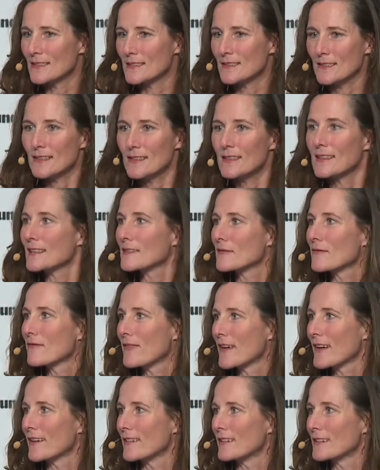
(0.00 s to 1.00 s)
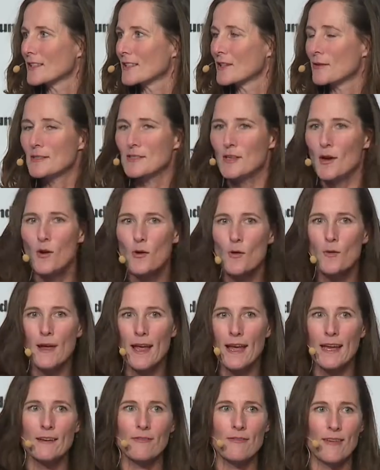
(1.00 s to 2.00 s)
let them fail. You know, it's
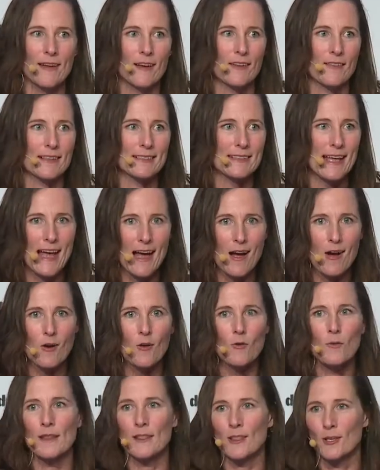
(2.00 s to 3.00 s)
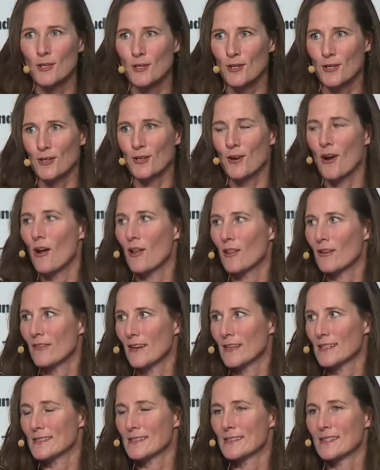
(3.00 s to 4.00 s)
okay to fail. That's how we learn, all of
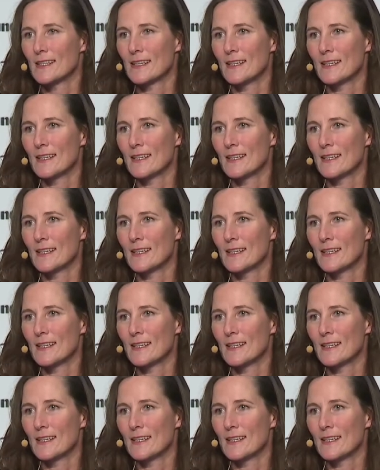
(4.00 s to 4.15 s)
us.